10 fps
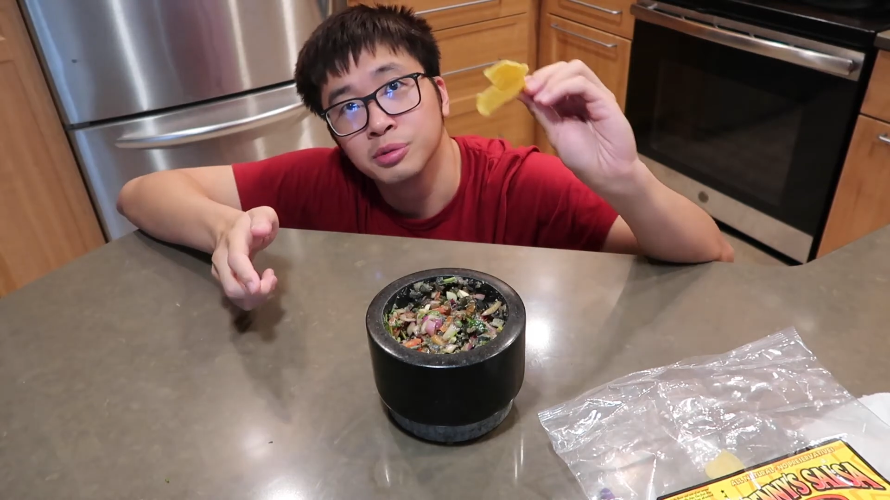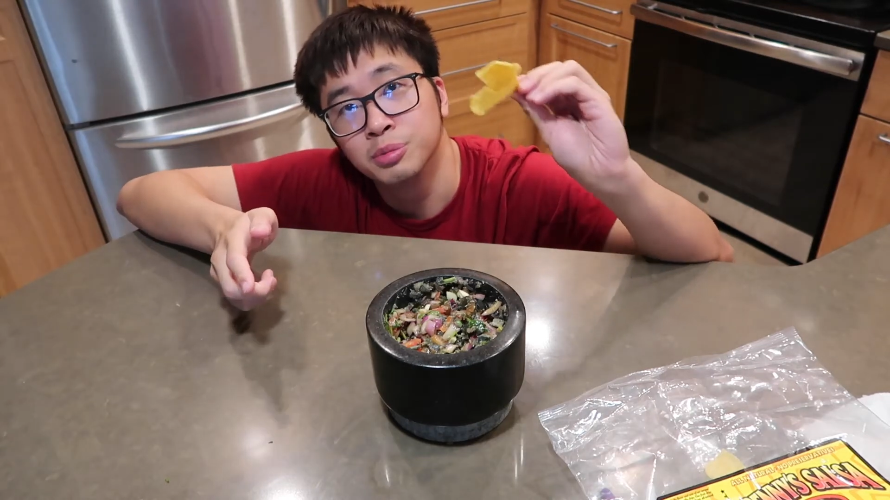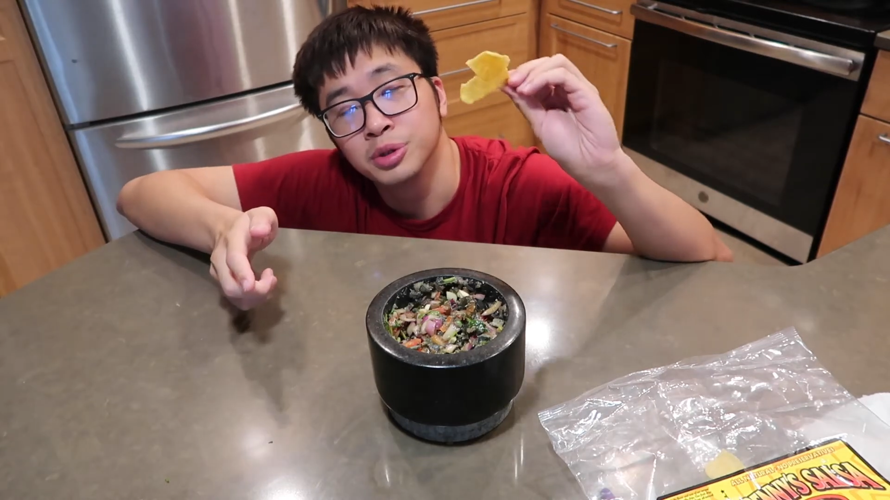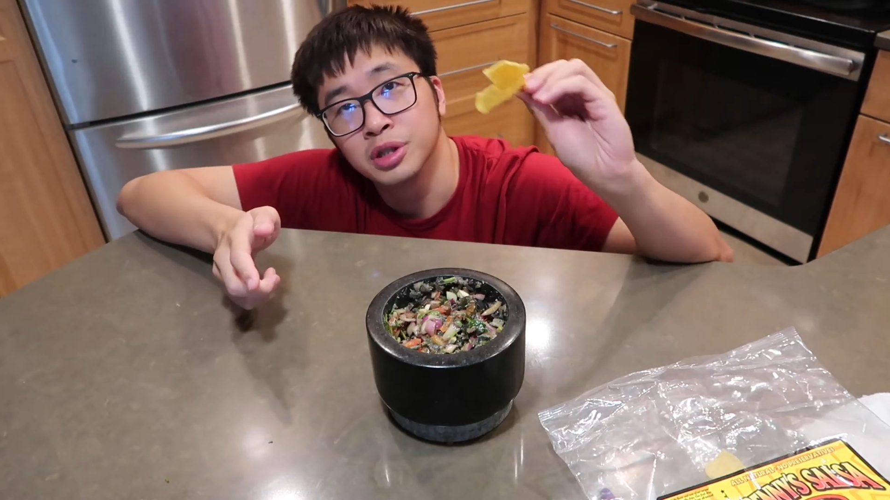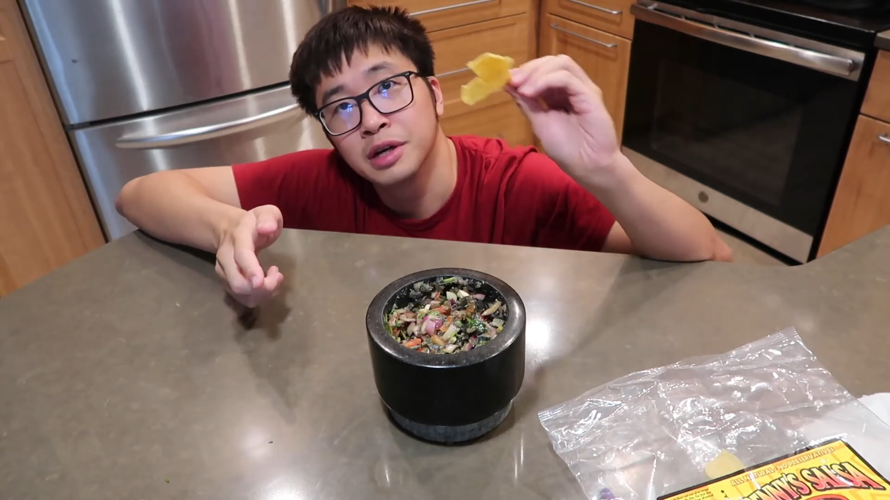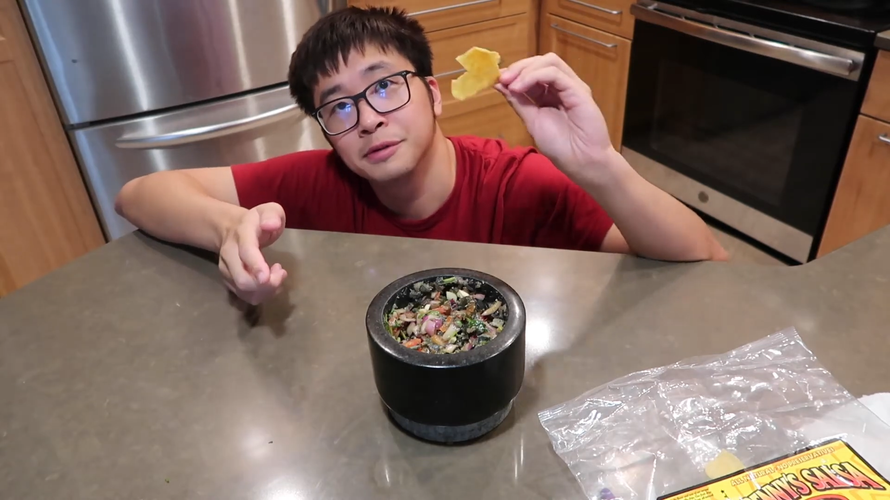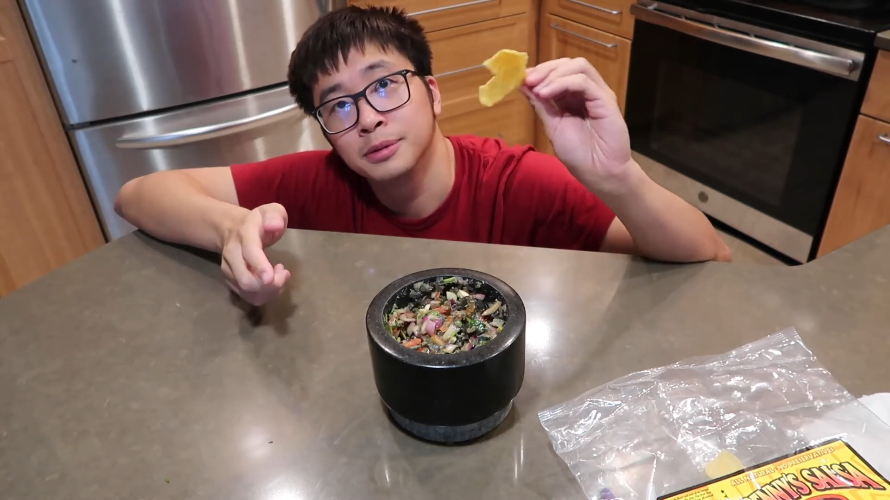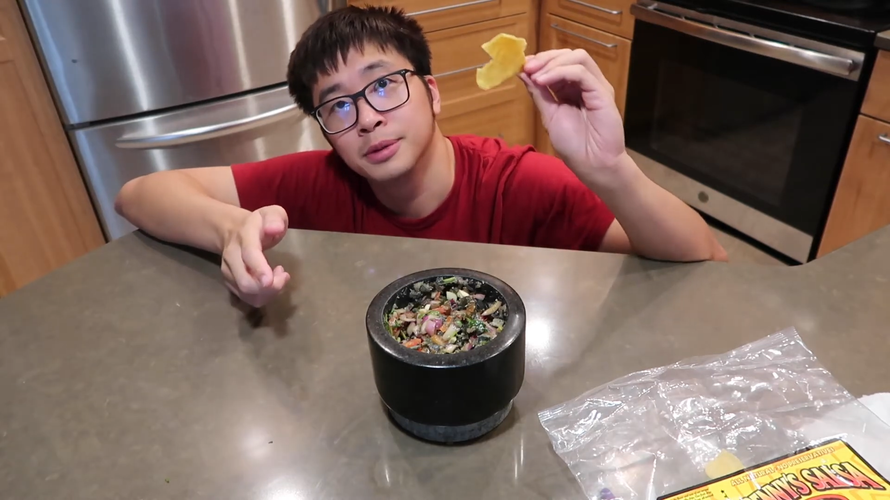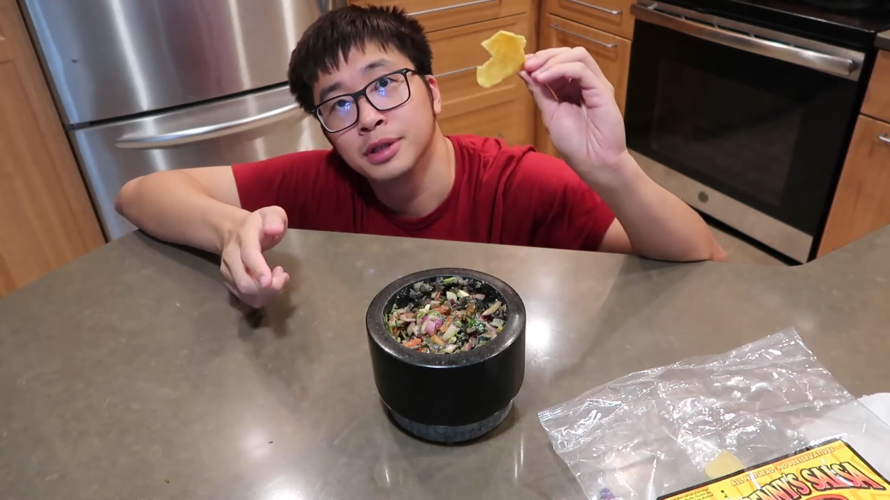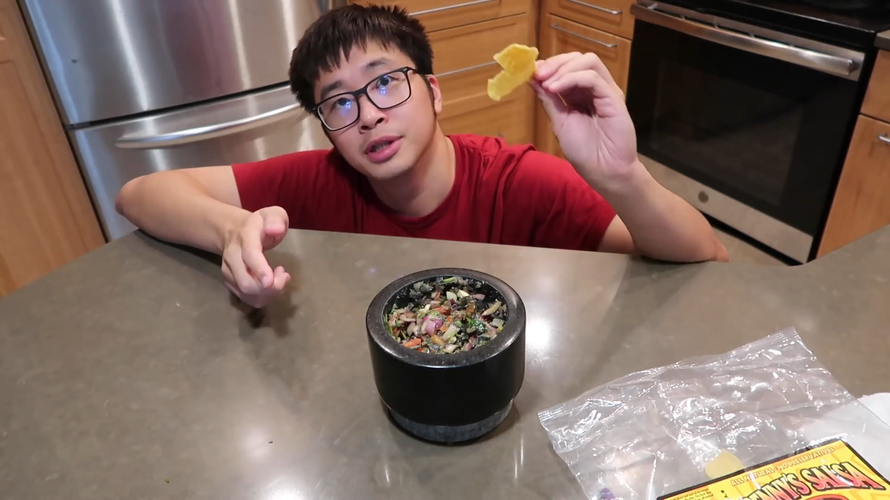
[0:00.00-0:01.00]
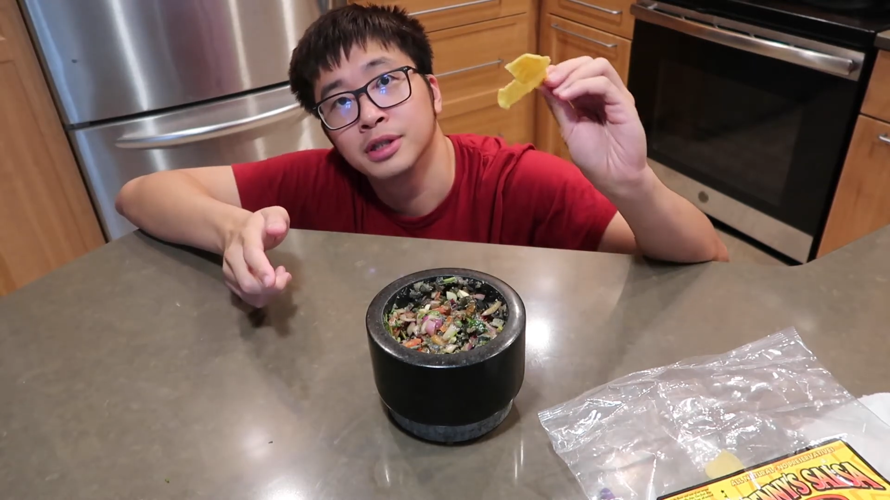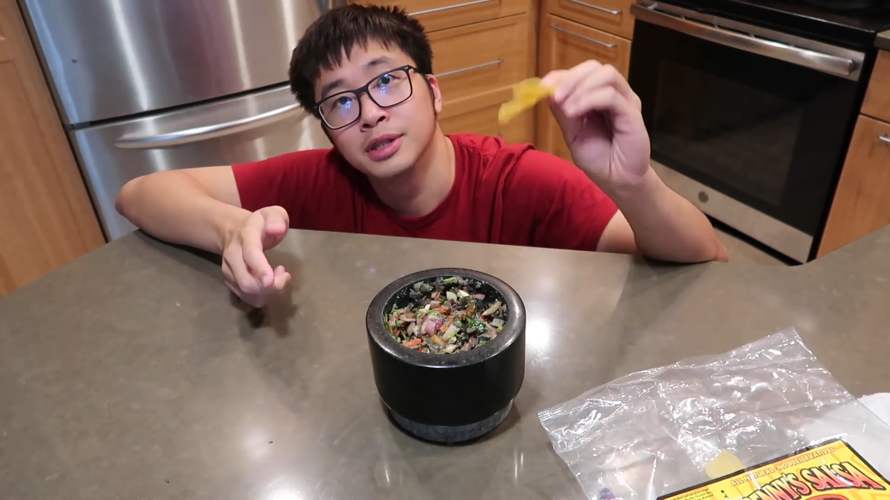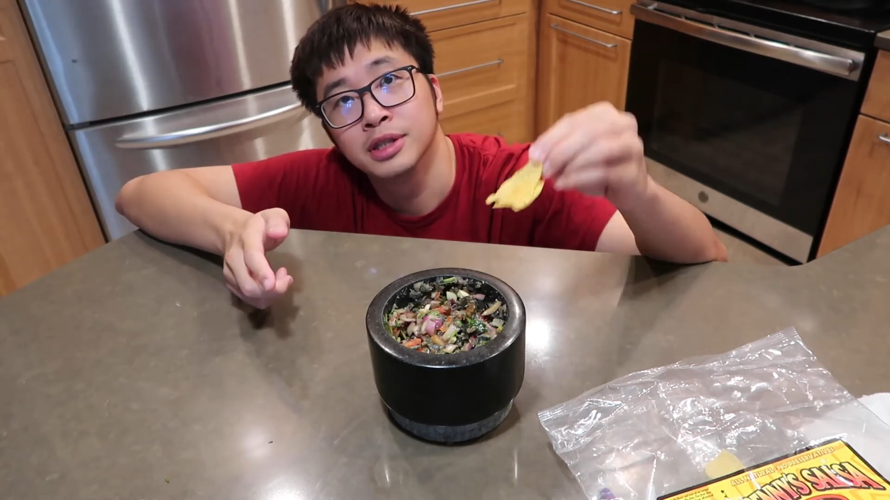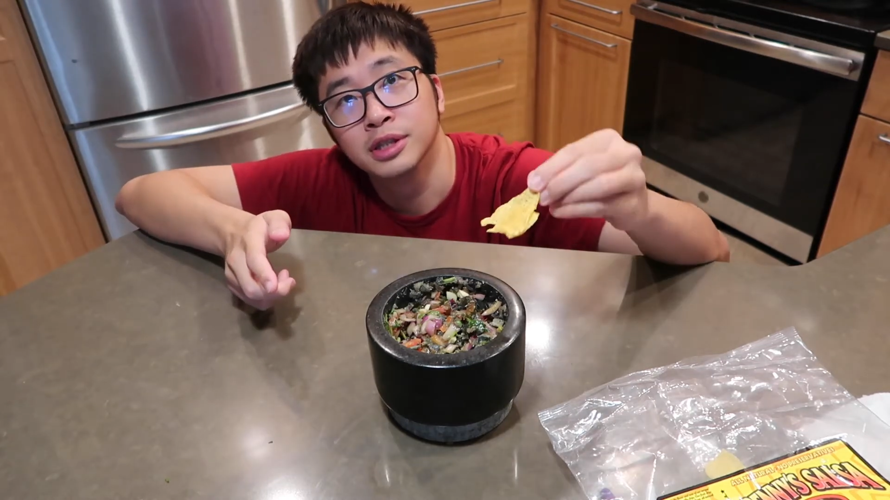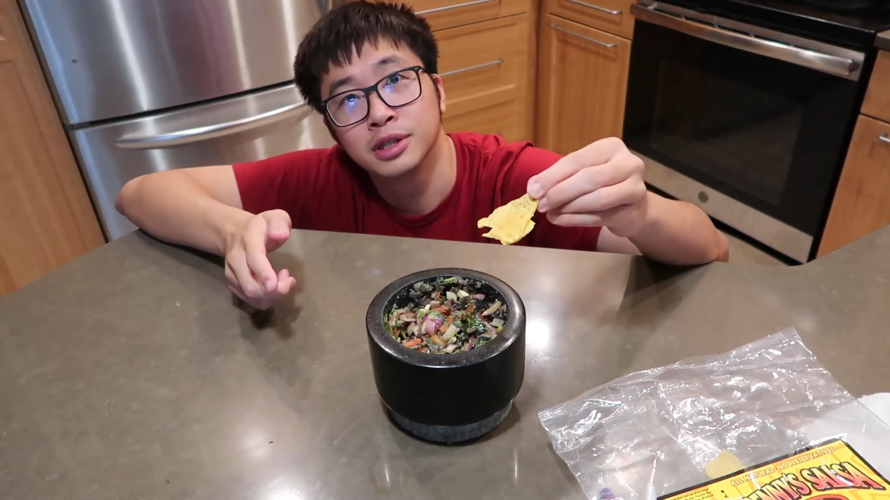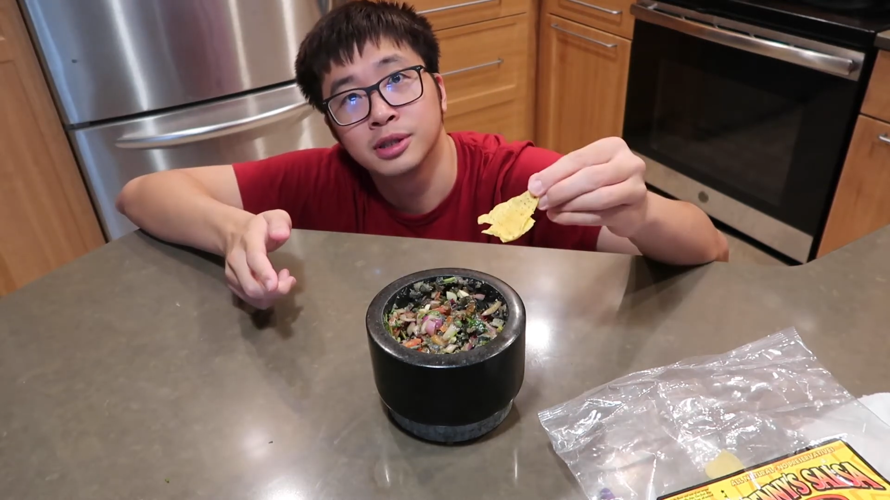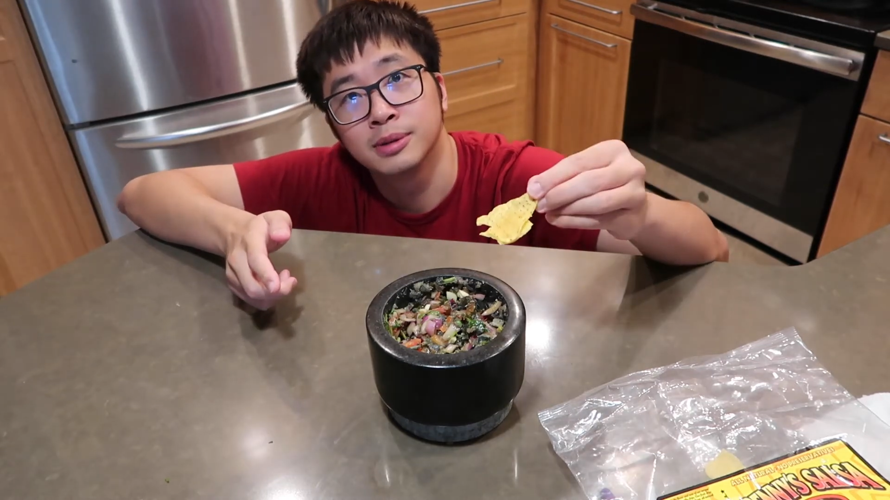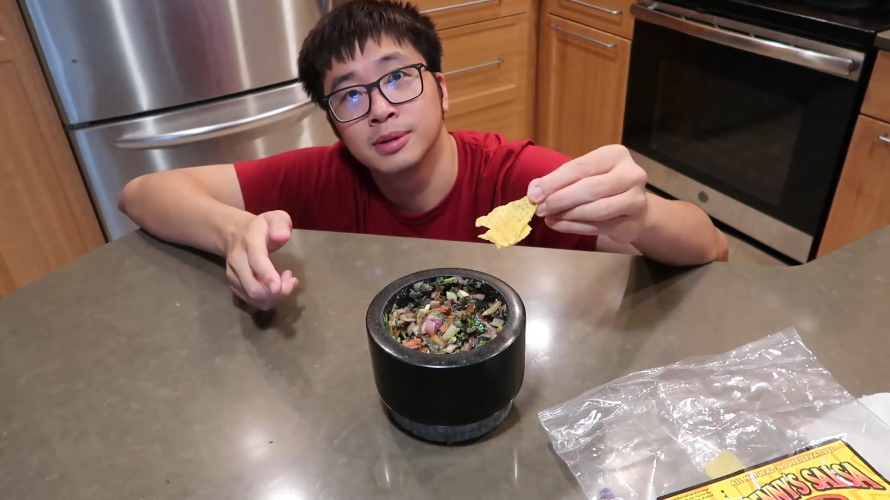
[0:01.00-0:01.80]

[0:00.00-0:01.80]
bring life to it is